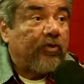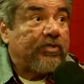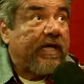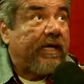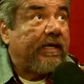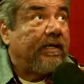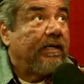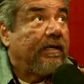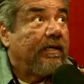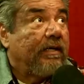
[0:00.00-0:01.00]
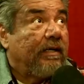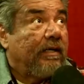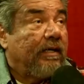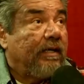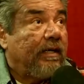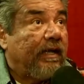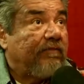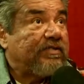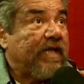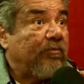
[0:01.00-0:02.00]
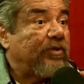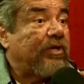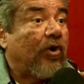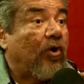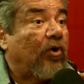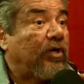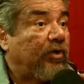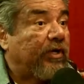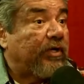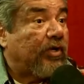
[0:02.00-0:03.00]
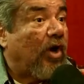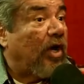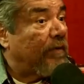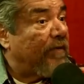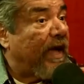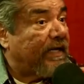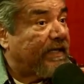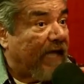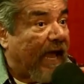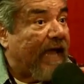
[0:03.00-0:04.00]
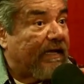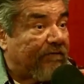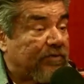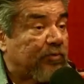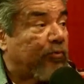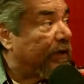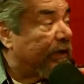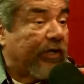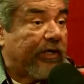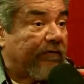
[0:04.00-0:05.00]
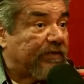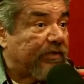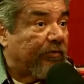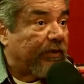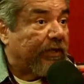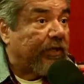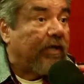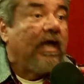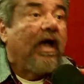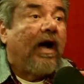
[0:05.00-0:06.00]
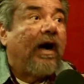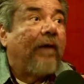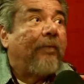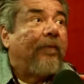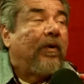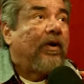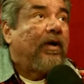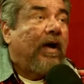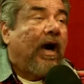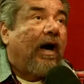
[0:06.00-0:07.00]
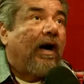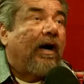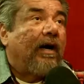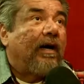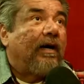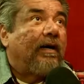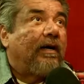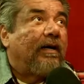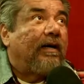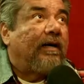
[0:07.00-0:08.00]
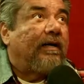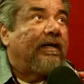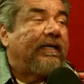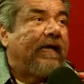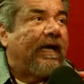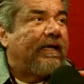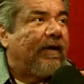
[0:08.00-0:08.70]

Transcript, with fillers: you say, if you say one thing early, you can call it back at the end if it's really good, if it's a really good. Or, what are you talking